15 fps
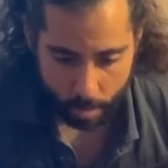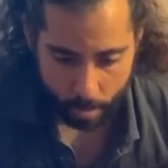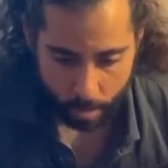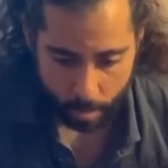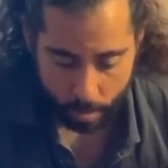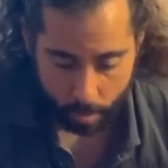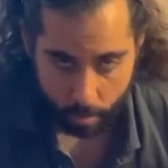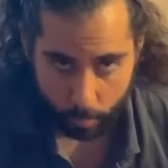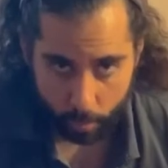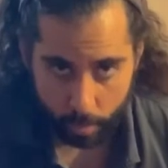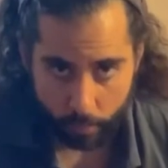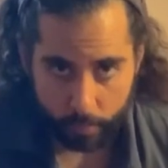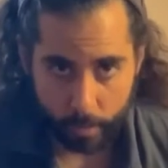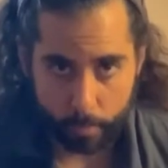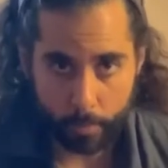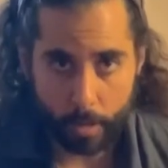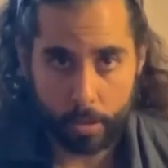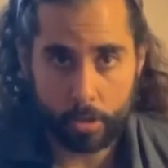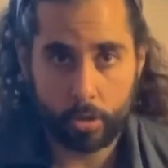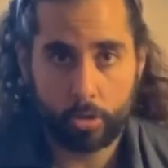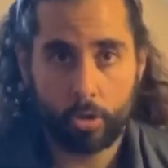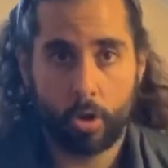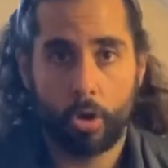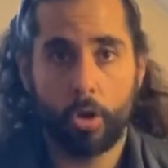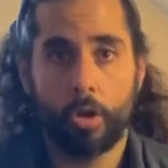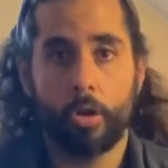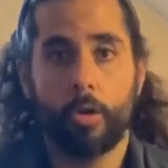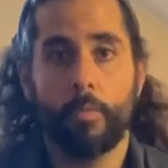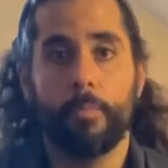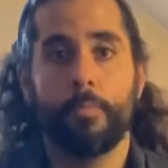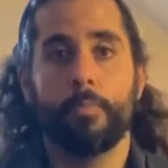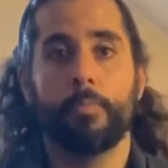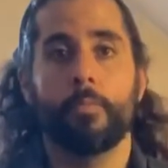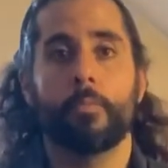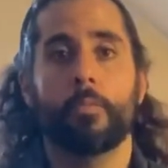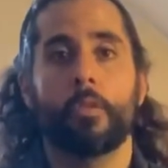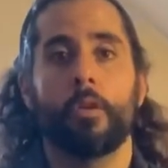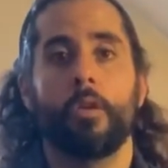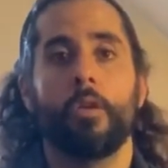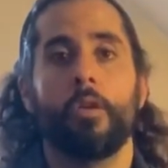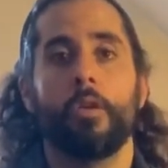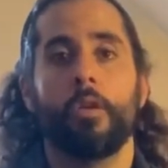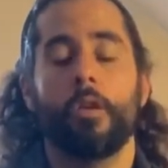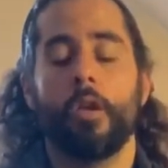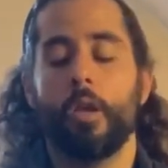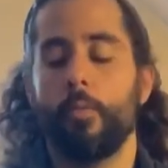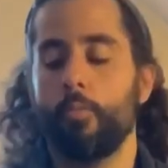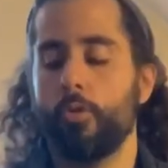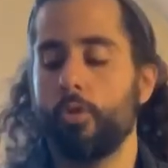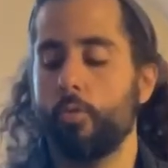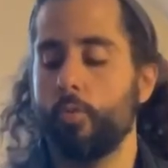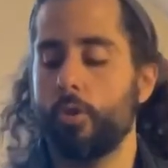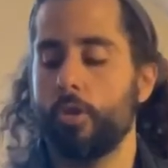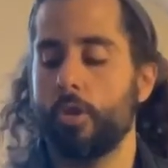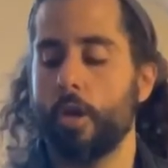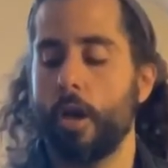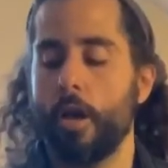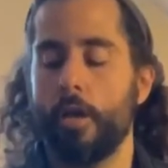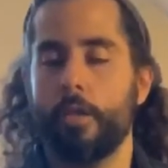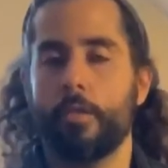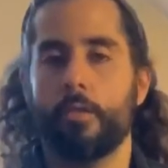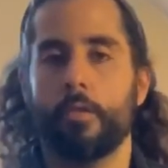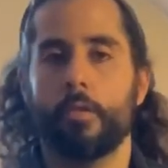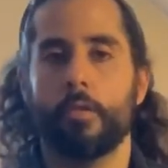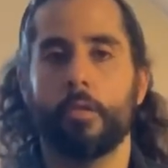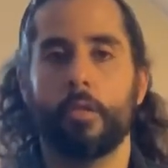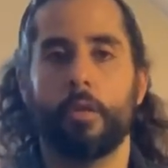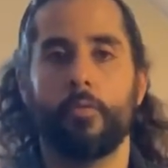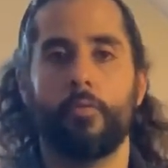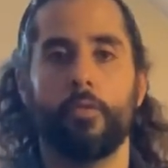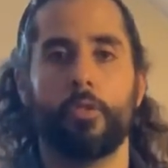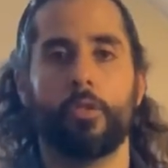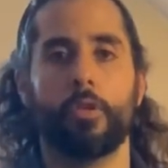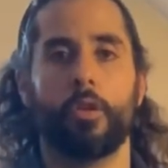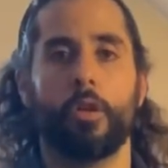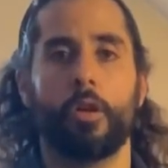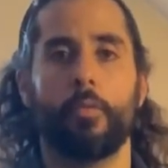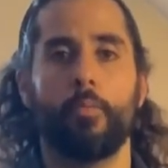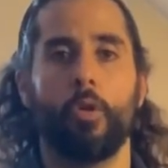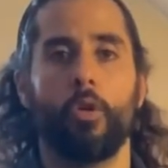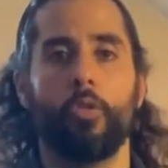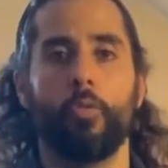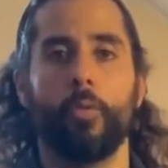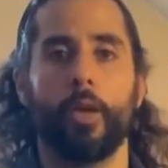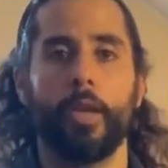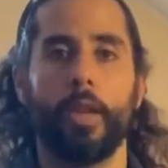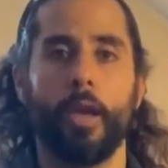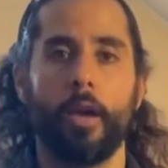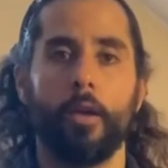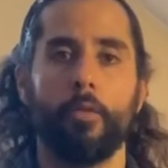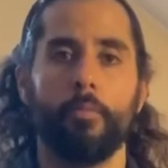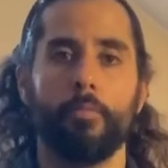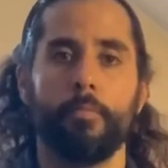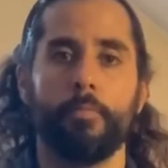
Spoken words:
And then we'll lift up nice and tall, and we'll switch sides. That foot's going to come all the way down